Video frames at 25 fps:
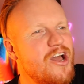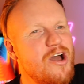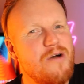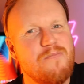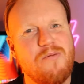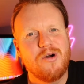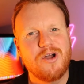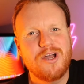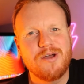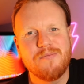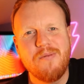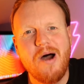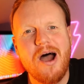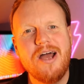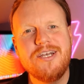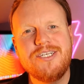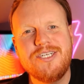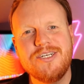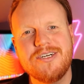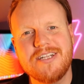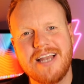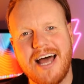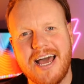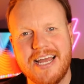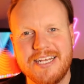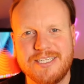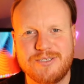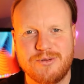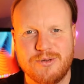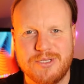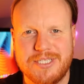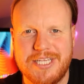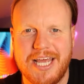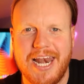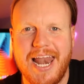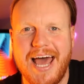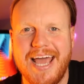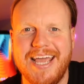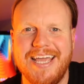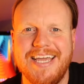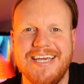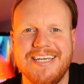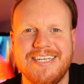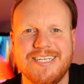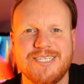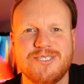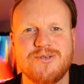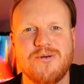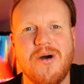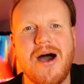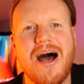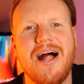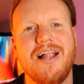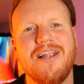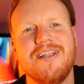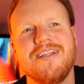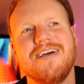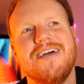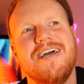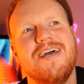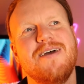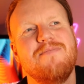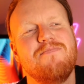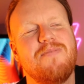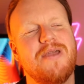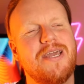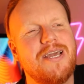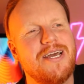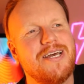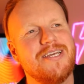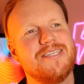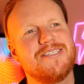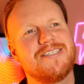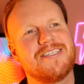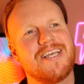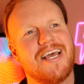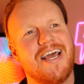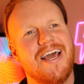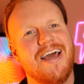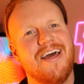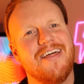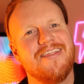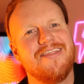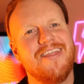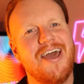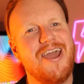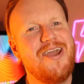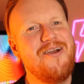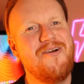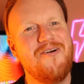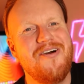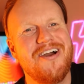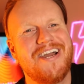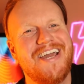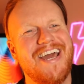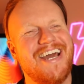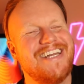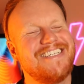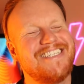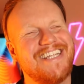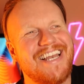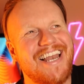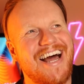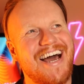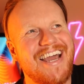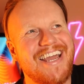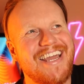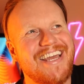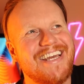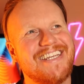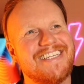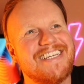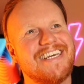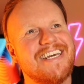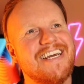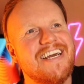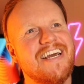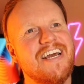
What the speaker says: But commercial clients were delighted as well because they would get delighted.